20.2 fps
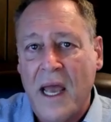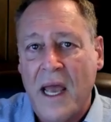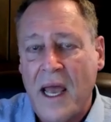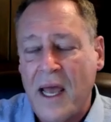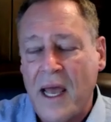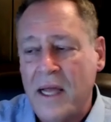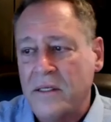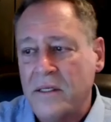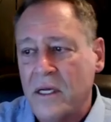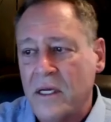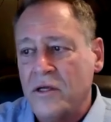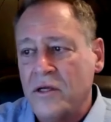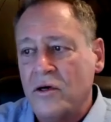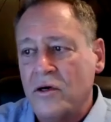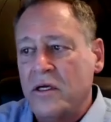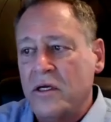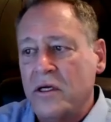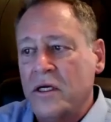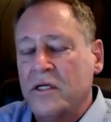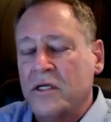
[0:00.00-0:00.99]
and
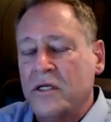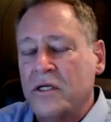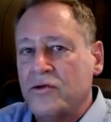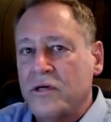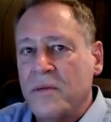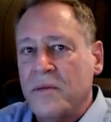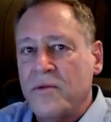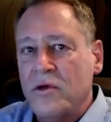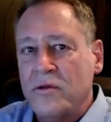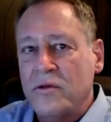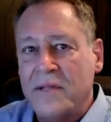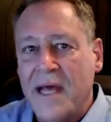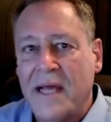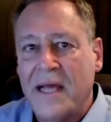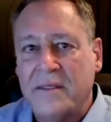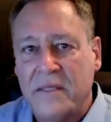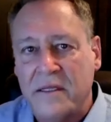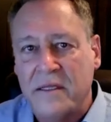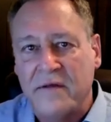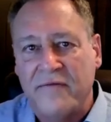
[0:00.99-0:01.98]
you're going to contribute
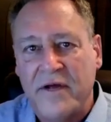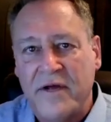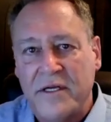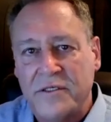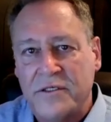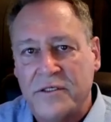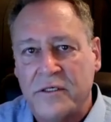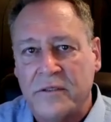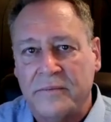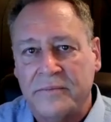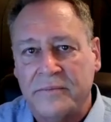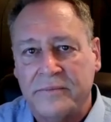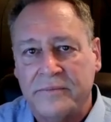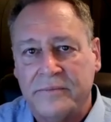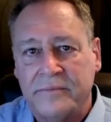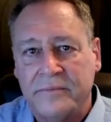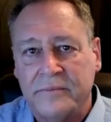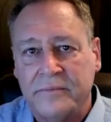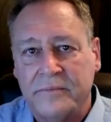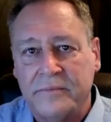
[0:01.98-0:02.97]
that to the venture.
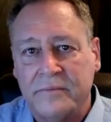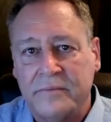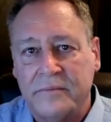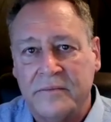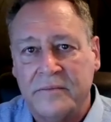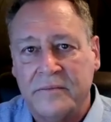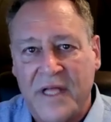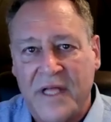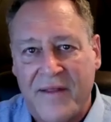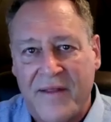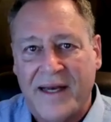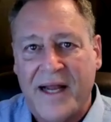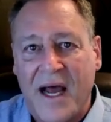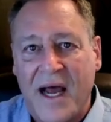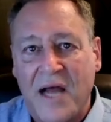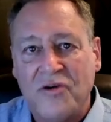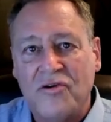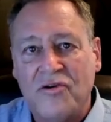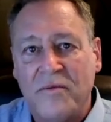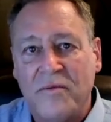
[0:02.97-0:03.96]
Now, that
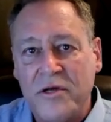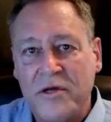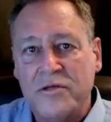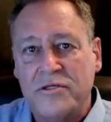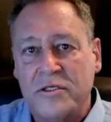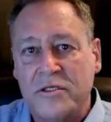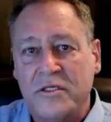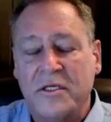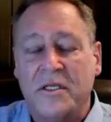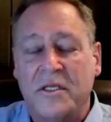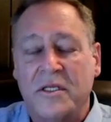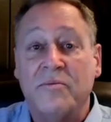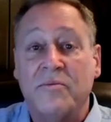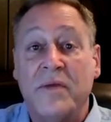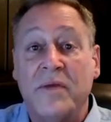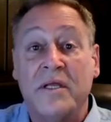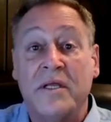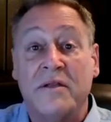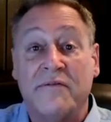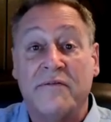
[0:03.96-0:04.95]
contribution can
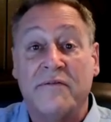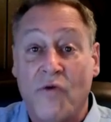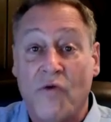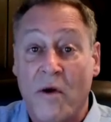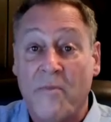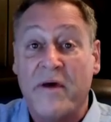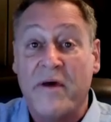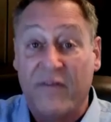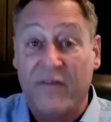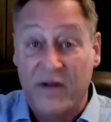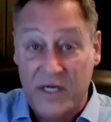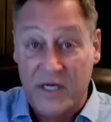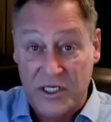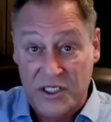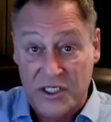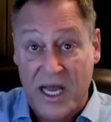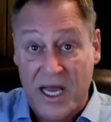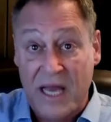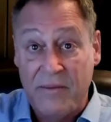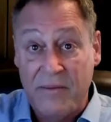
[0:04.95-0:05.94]
be in the form of an
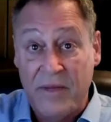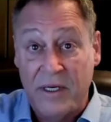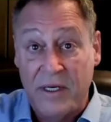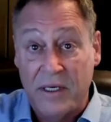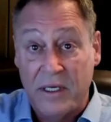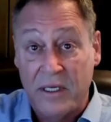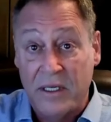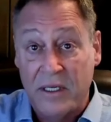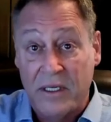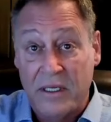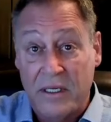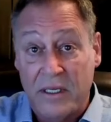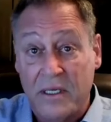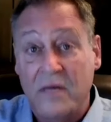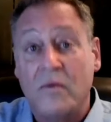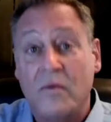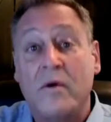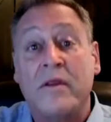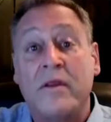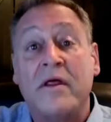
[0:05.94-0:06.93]
assignment
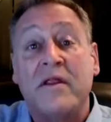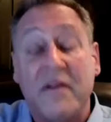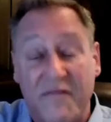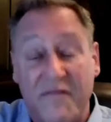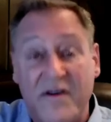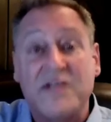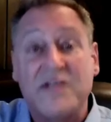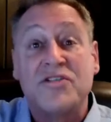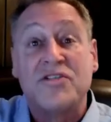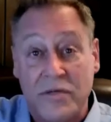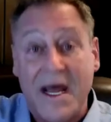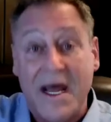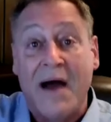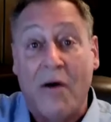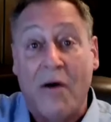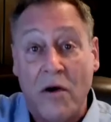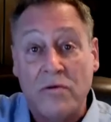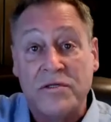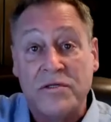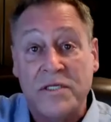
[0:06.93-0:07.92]
where the, the venture
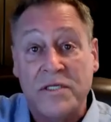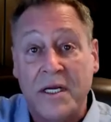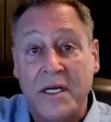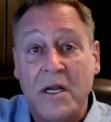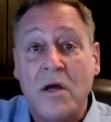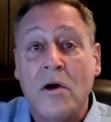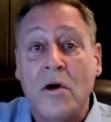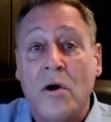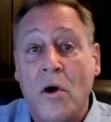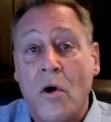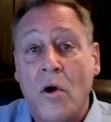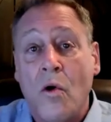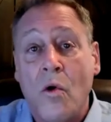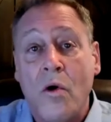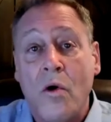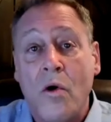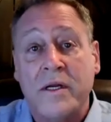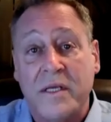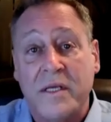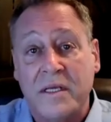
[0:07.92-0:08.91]
now owns it, mm-hmm.
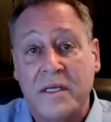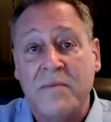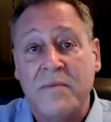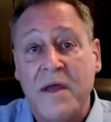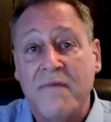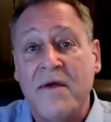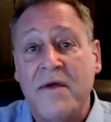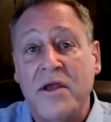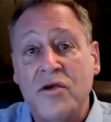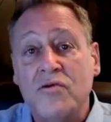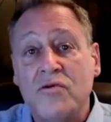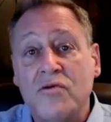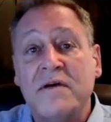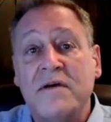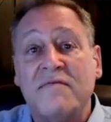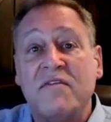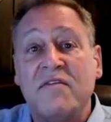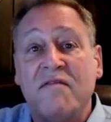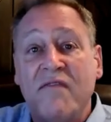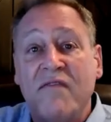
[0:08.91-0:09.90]
or it can be that you
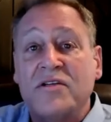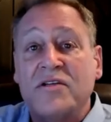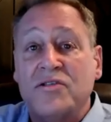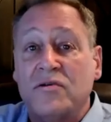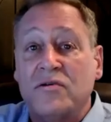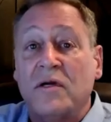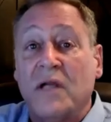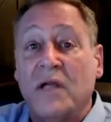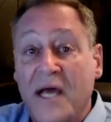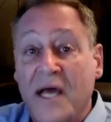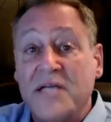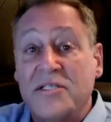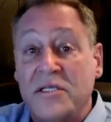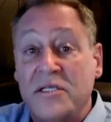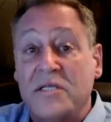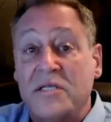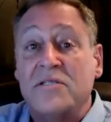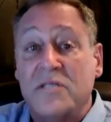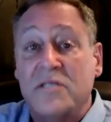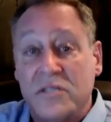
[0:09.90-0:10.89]
give the venture a
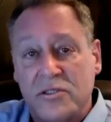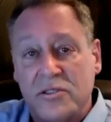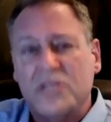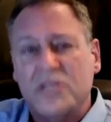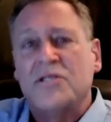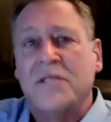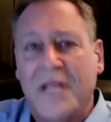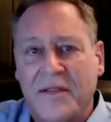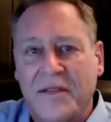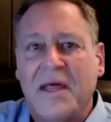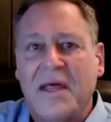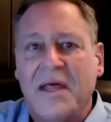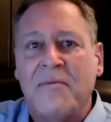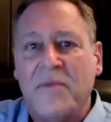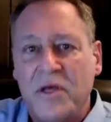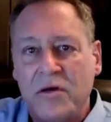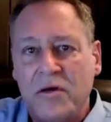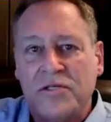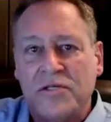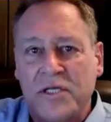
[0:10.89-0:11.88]
license, you just let
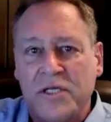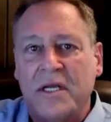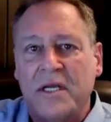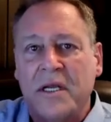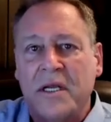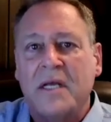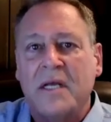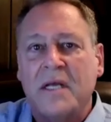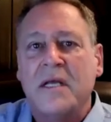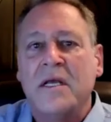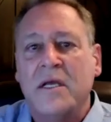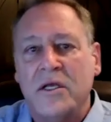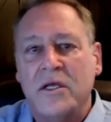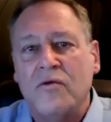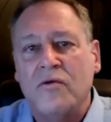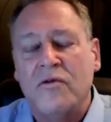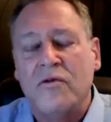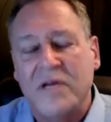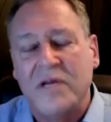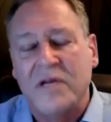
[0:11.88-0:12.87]
them use it,
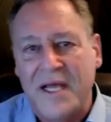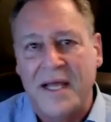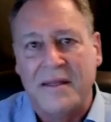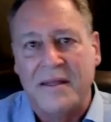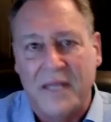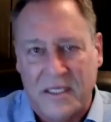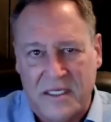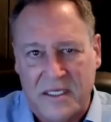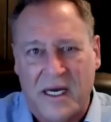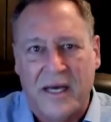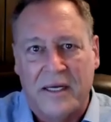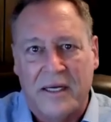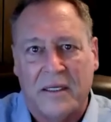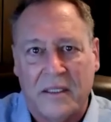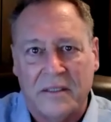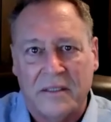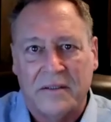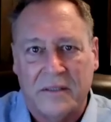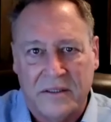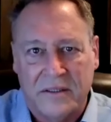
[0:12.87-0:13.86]
you retain the
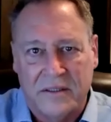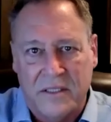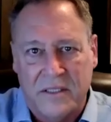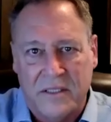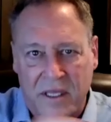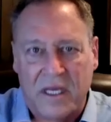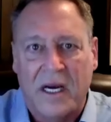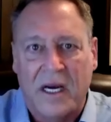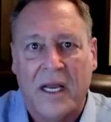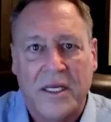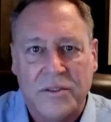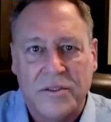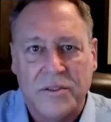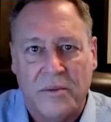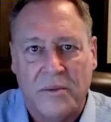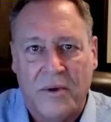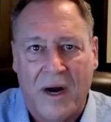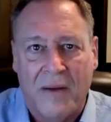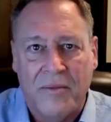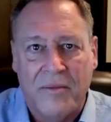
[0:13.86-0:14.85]
title to the
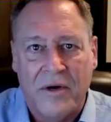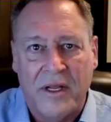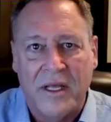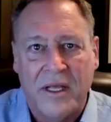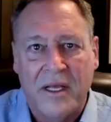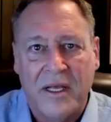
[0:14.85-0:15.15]
intellectual property.